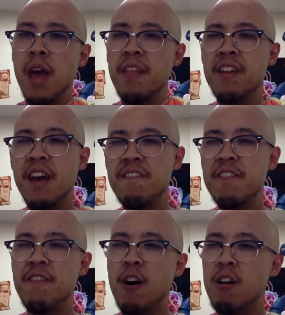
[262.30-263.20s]
And then
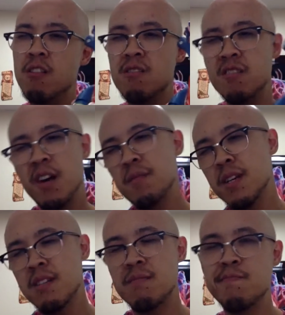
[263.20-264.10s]
FFR,
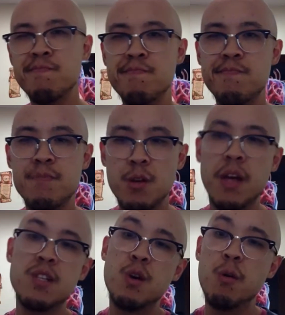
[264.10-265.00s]

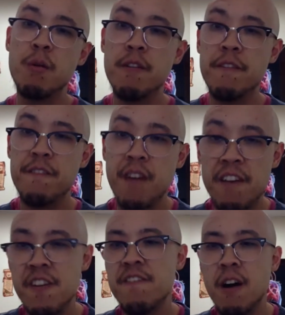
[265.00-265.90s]
so
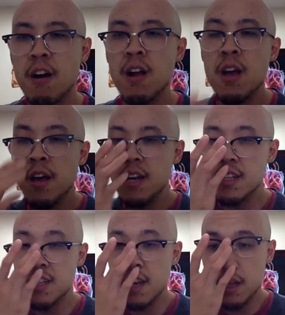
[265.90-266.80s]
FFR,
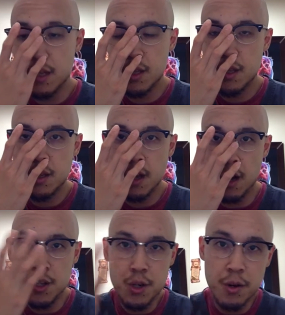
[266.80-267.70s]
it's
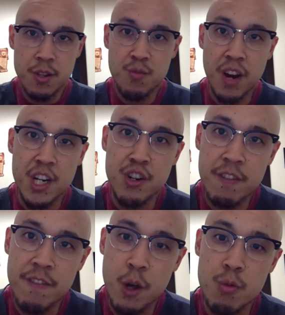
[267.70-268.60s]
also known as
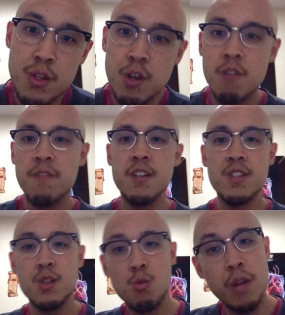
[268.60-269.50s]
fractional flow reserve.
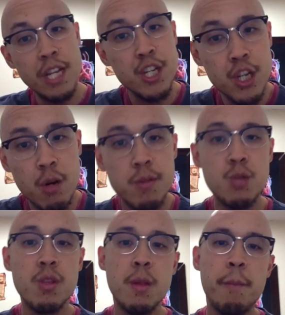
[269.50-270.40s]
It's the ratio
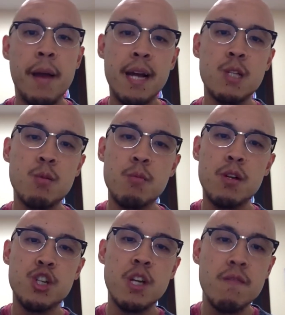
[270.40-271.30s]
between the maximum
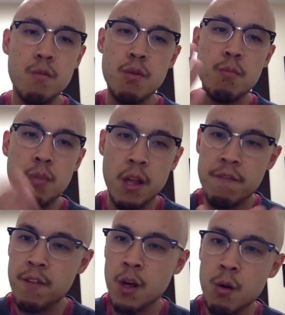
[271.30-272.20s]
achievable
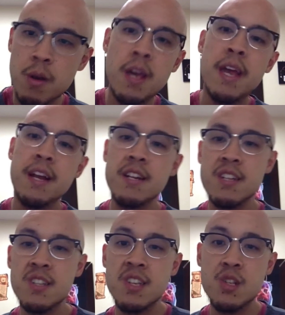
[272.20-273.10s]
blood flow in a
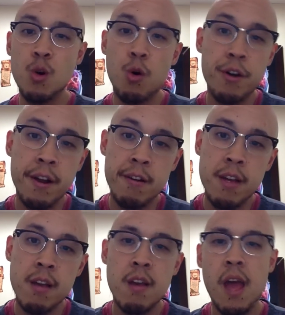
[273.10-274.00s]
diseased
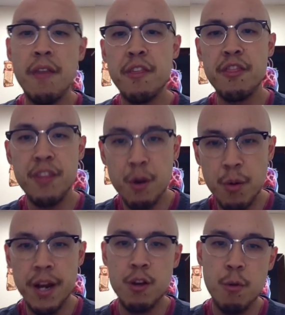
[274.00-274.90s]
coronary and the
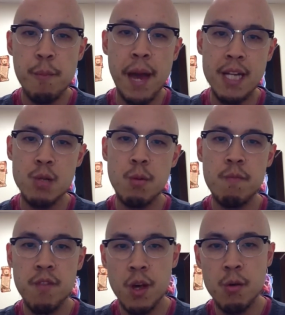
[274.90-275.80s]
theoretical
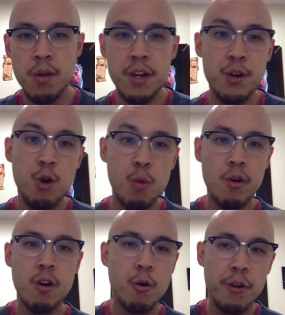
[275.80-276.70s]
maximum flow in a
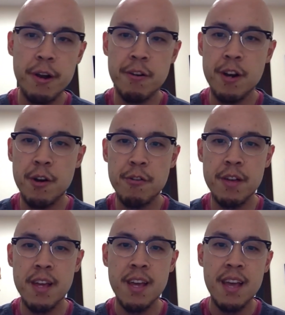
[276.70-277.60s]
normal coronary artery.